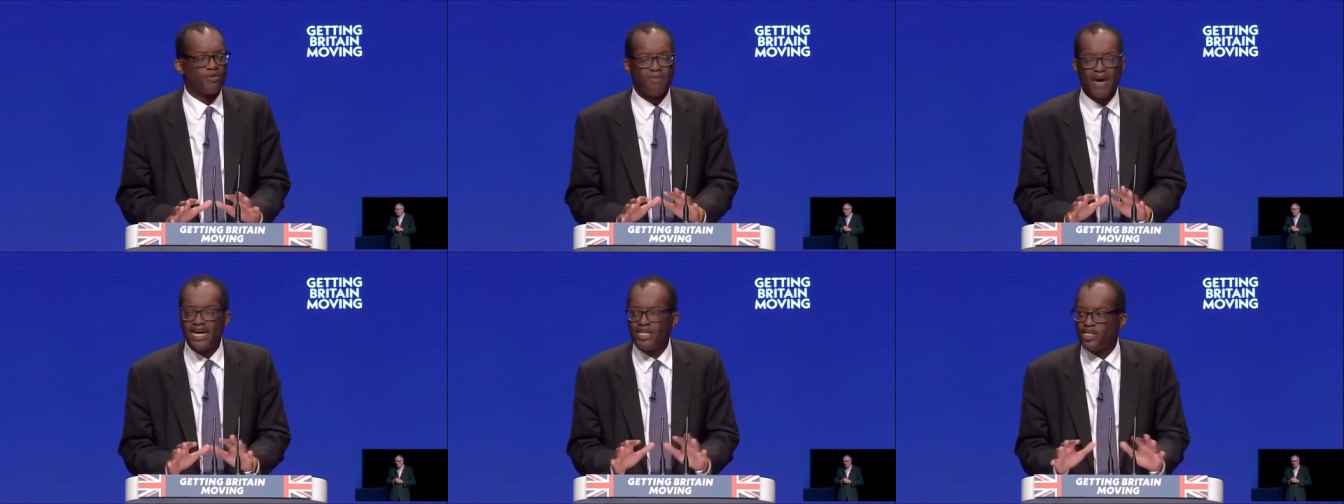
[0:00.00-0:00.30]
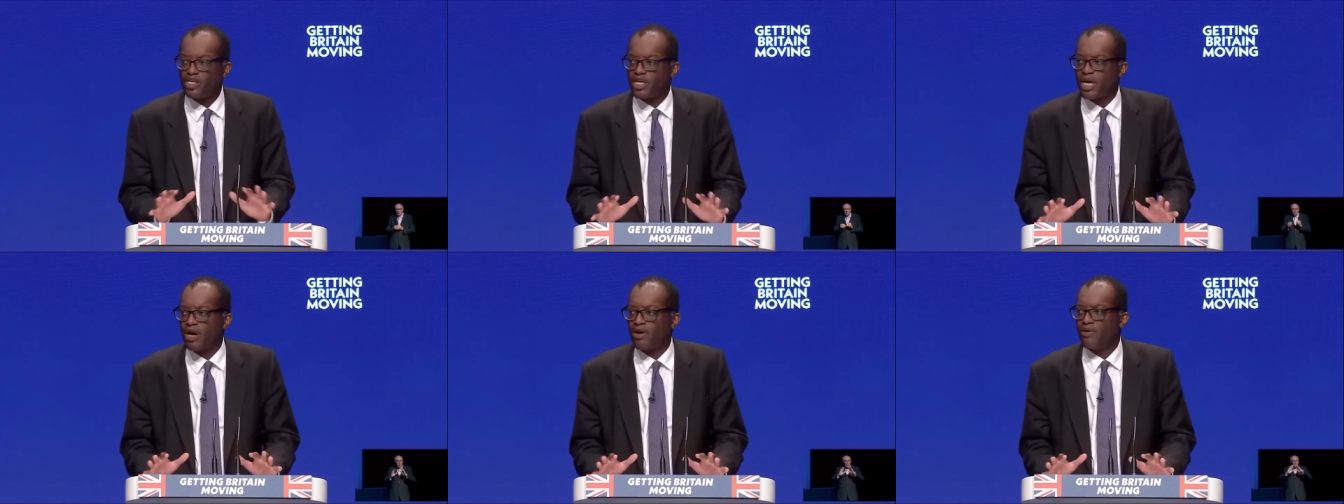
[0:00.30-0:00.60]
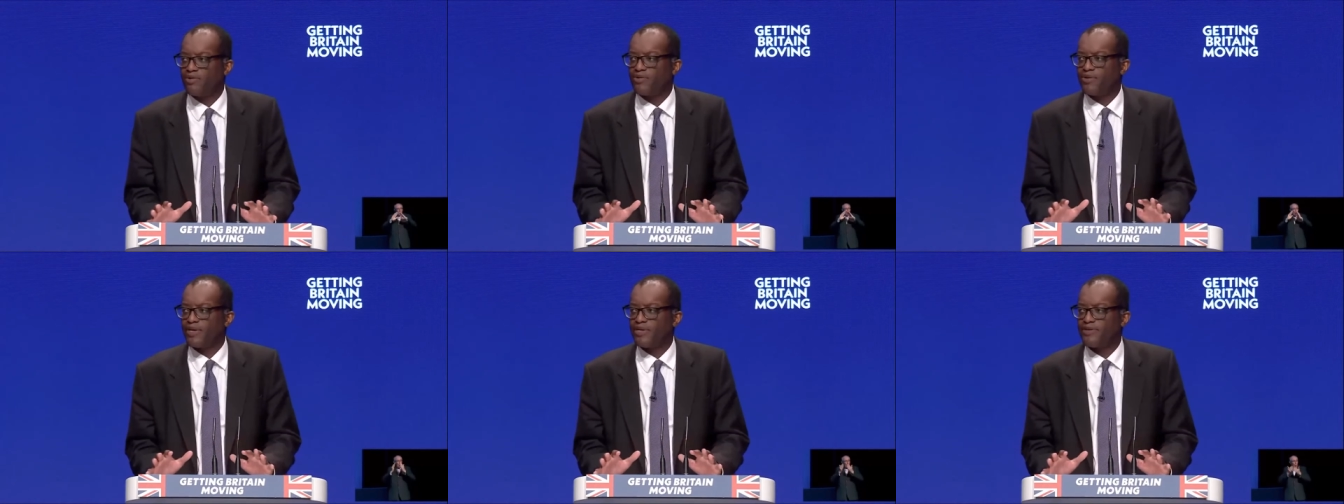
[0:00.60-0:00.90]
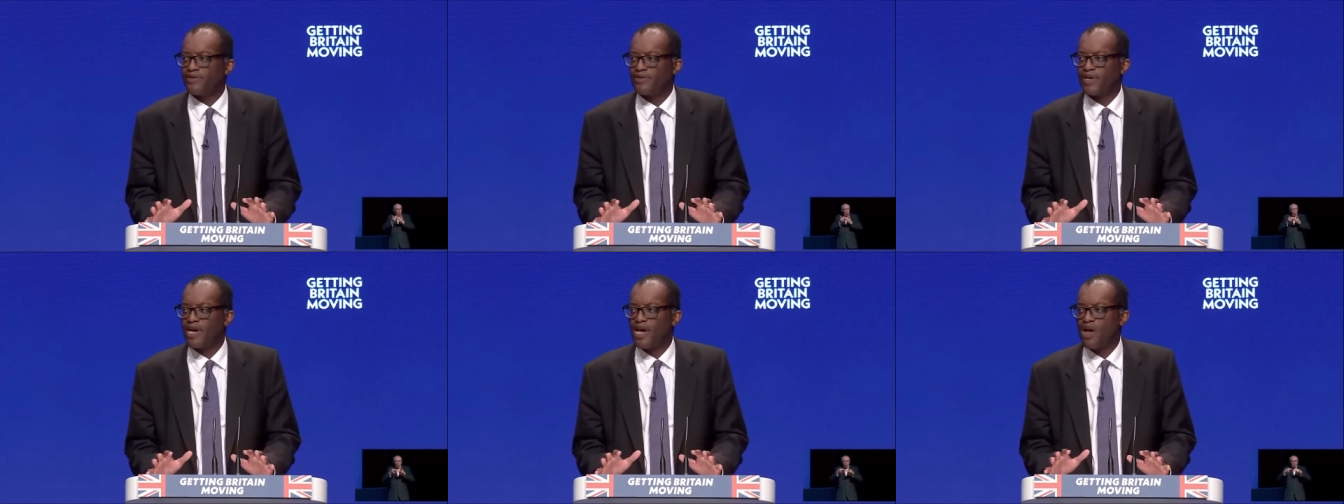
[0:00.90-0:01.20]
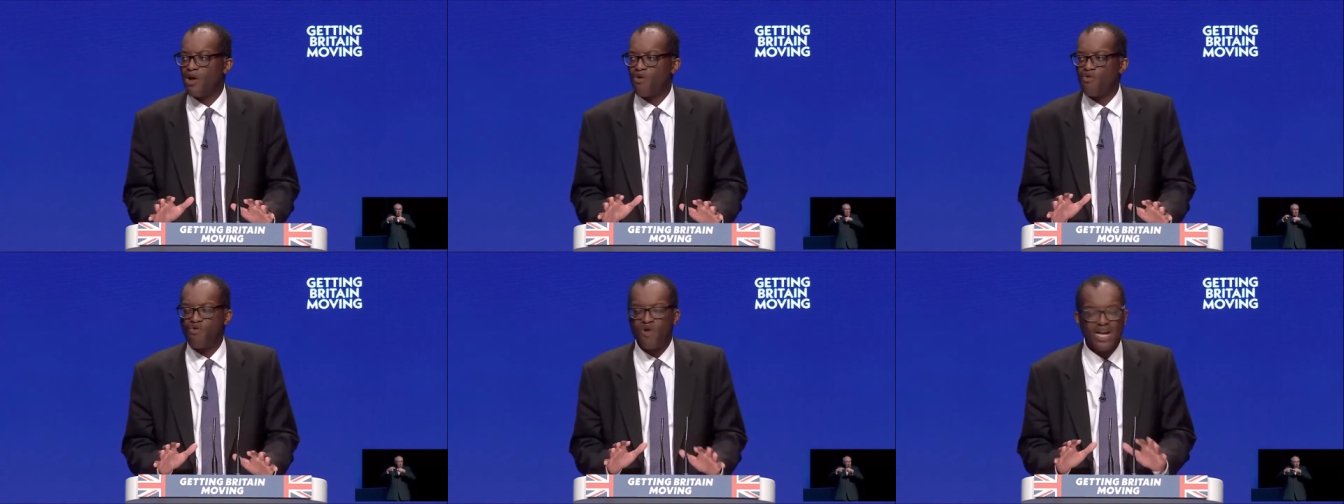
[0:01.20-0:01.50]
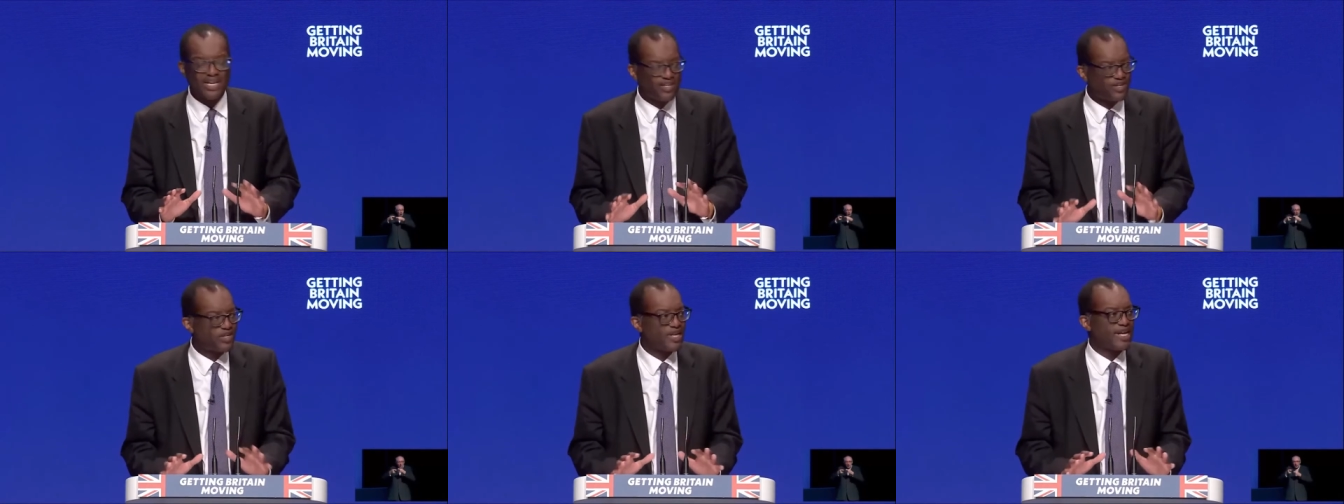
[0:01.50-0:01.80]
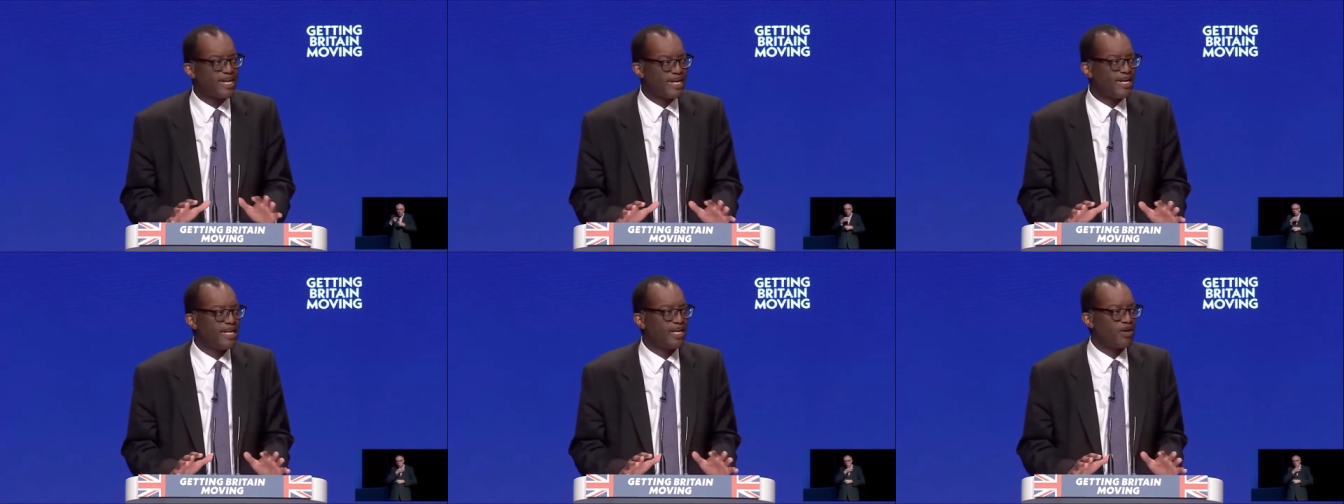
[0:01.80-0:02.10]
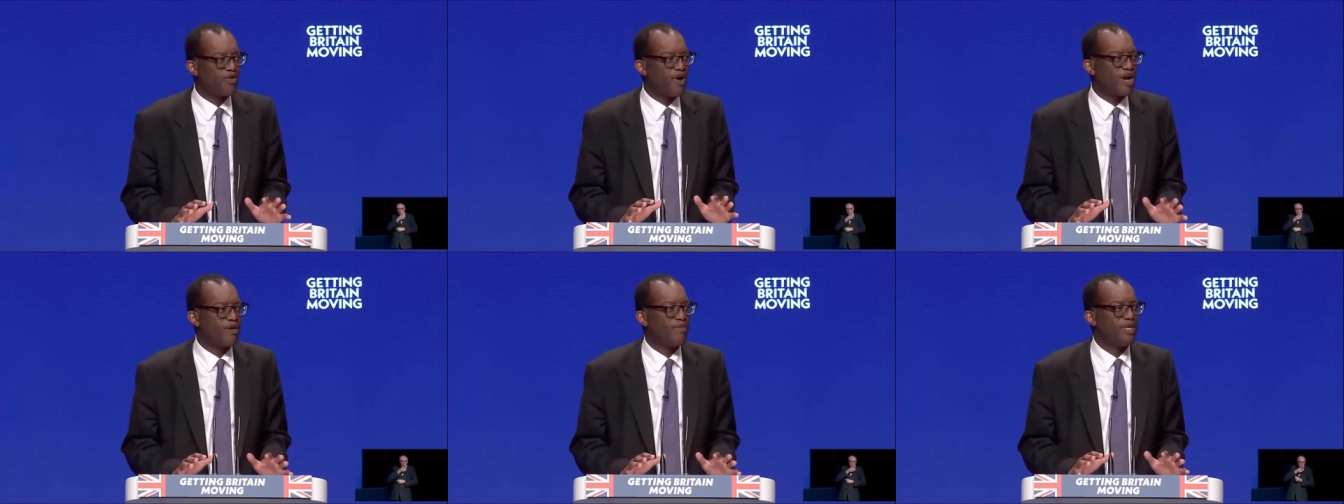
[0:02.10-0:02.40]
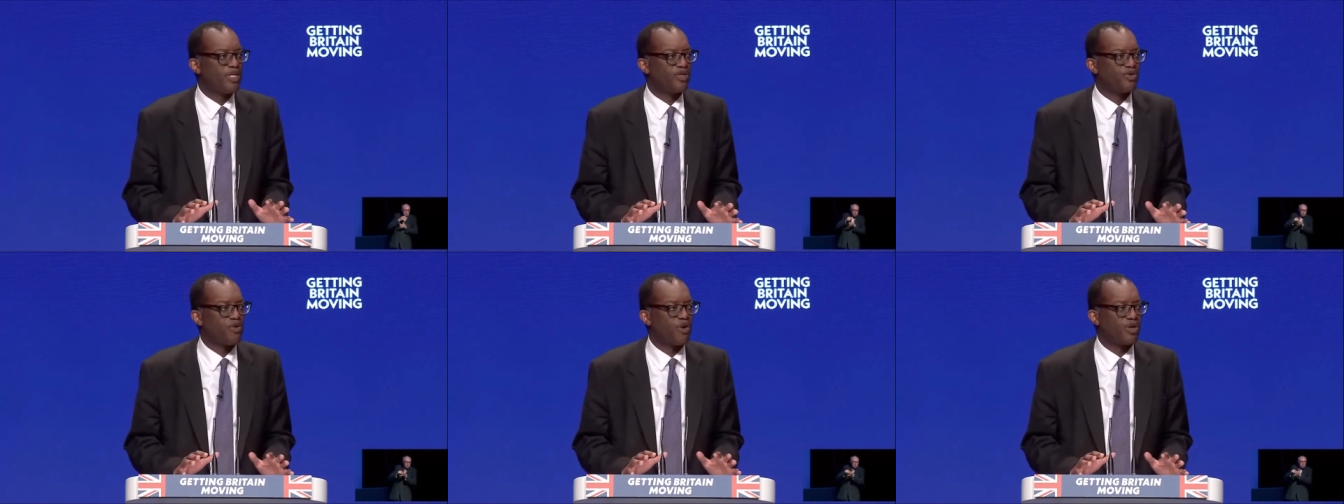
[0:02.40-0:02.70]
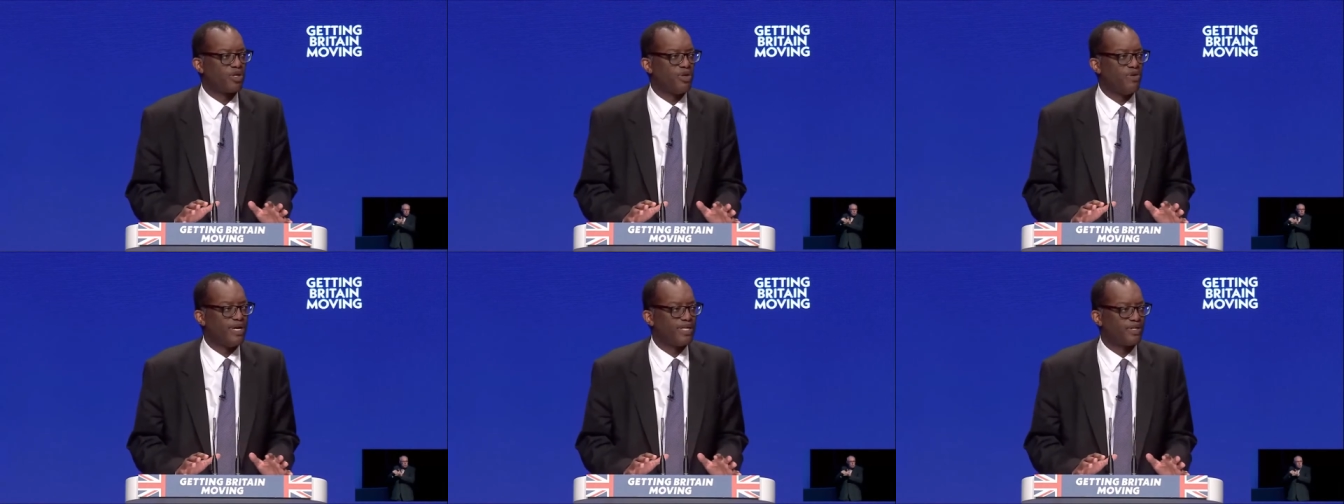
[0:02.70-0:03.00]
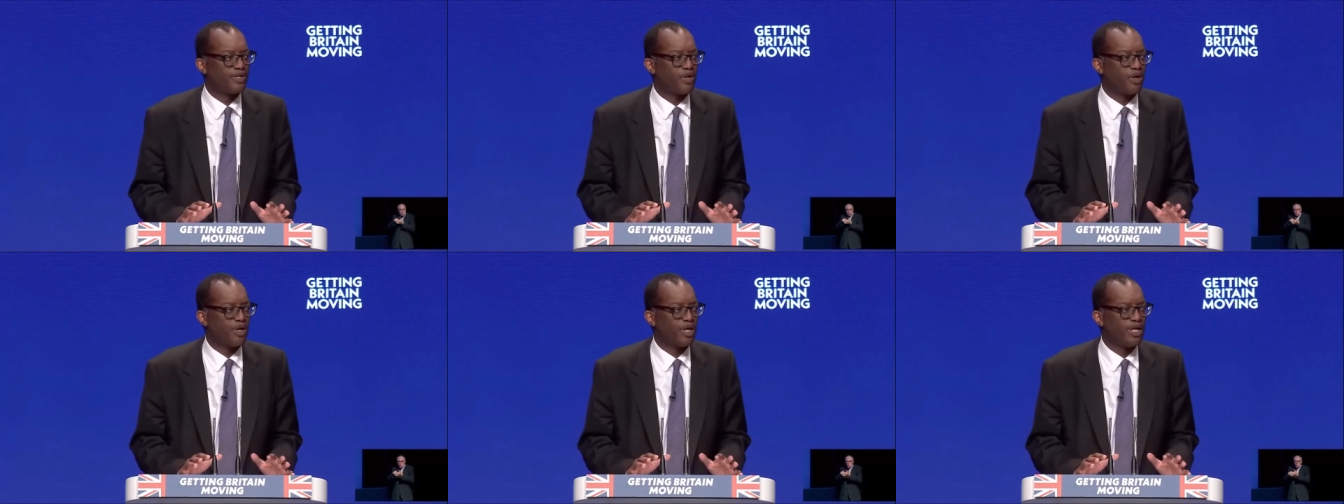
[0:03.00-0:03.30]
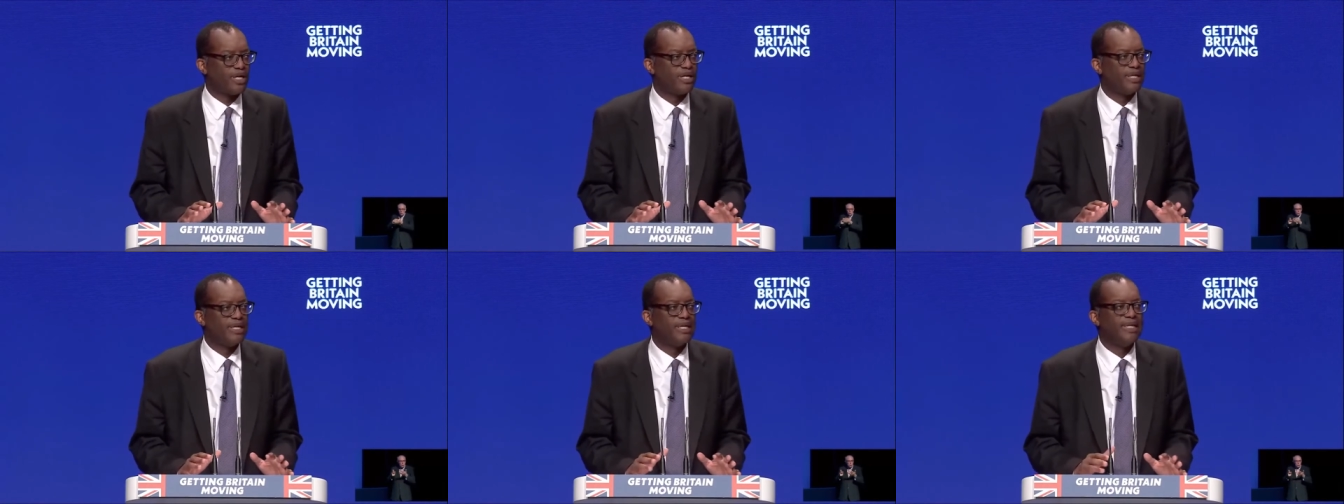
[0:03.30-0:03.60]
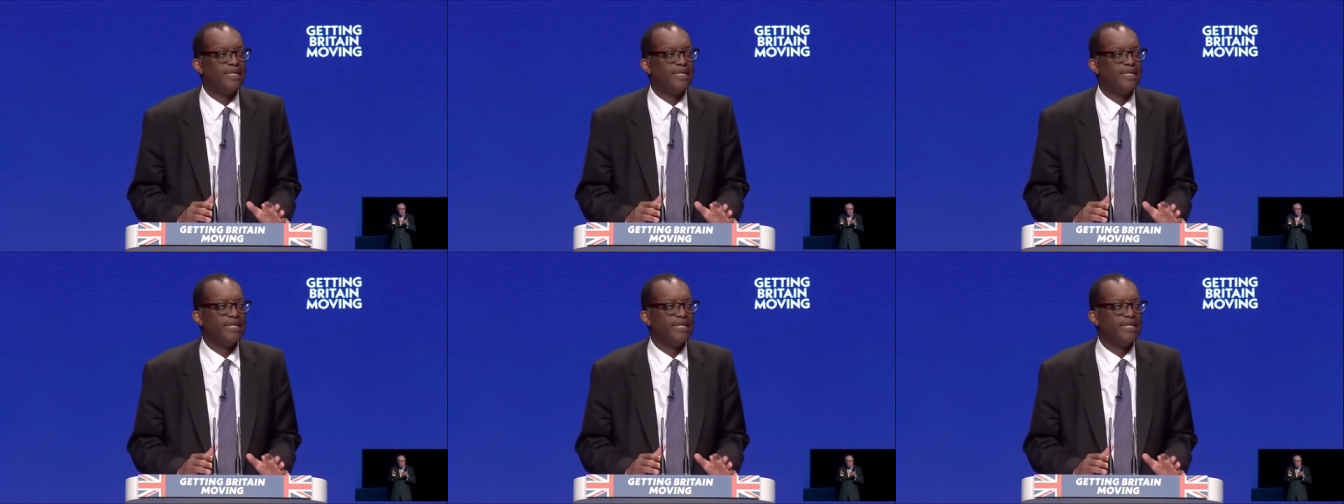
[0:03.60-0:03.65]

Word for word: with major currencies wrestling an incredibly strong U S dollar,